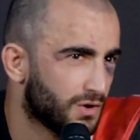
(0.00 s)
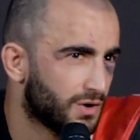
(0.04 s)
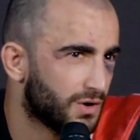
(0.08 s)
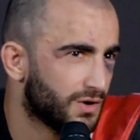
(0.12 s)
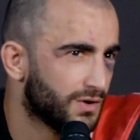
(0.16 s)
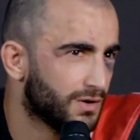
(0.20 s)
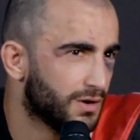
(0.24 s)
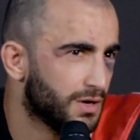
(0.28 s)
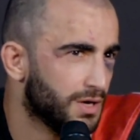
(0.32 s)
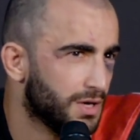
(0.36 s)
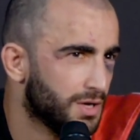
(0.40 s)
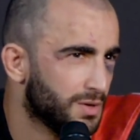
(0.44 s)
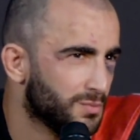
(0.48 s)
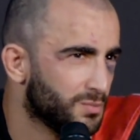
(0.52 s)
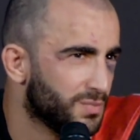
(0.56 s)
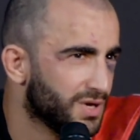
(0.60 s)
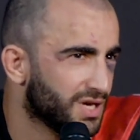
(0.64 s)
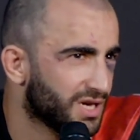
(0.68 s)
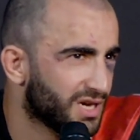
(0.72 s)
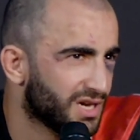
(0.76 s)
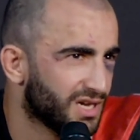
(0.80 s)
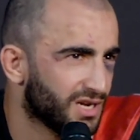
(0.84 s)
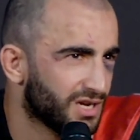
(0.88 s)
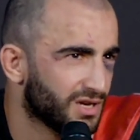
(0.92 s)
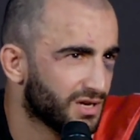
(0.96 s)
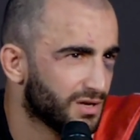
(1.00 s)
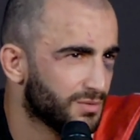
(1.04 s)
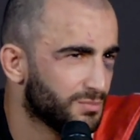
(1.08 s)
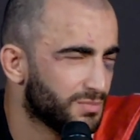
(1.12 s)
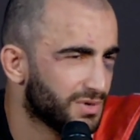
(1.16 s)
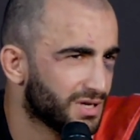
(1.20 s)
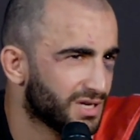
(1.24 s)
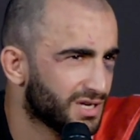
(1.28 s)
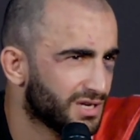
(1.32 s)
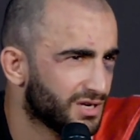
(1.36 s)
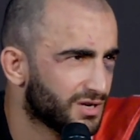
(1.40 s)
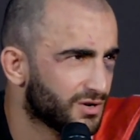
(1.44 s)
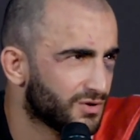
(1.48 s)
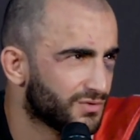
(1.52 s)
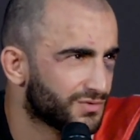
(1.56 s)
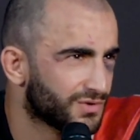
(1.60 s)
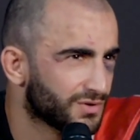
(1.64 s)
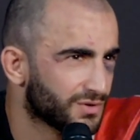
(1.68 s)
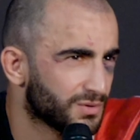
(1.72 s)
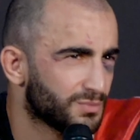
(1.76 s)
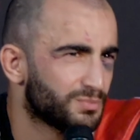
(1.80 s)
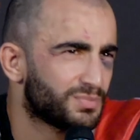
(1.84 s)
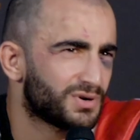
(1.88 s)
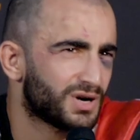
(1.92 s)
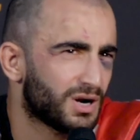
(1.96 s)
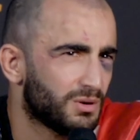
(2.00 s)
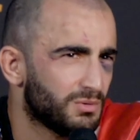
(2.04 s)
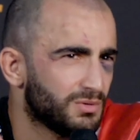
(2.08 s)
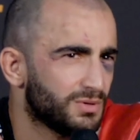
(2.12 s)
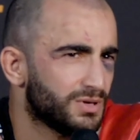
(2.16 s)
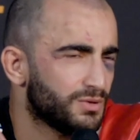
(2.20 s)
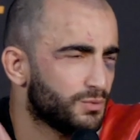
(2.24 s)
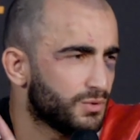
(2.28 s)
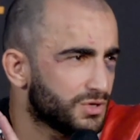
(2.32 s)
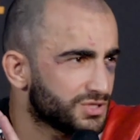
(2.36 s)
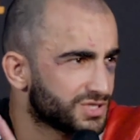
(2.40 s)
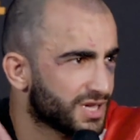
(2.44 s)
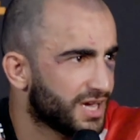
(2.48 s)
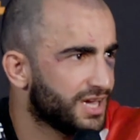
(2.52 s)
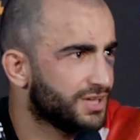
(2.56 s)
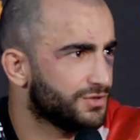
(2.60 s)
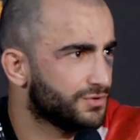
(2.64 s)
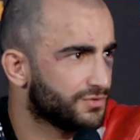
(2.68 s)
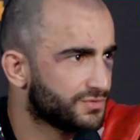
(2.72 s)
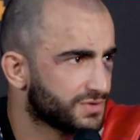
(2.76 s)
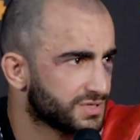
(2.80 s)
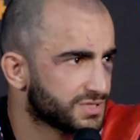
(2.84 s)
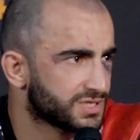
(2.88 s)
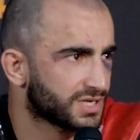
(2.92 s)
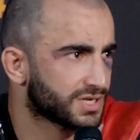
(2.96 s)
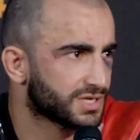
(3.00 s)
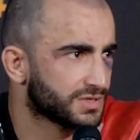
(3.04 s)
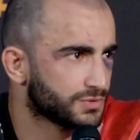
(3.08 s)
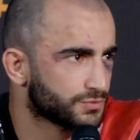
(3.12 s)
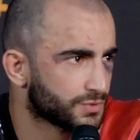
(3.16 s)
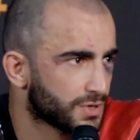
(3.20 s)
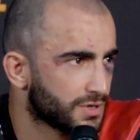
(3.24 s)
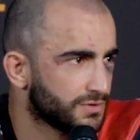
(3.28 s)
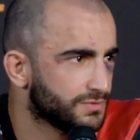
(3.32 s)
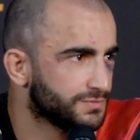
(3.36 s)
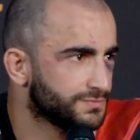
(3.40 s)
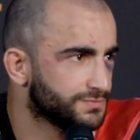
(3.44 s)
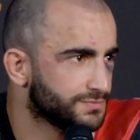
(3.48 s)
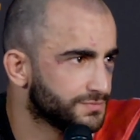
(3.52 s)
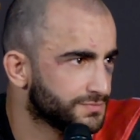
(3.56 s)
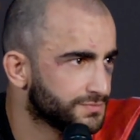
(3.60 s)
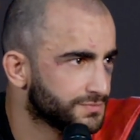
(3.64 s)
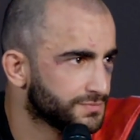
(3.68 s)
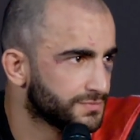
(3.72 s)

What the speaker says: or beginning of the, probably was the end of the second round.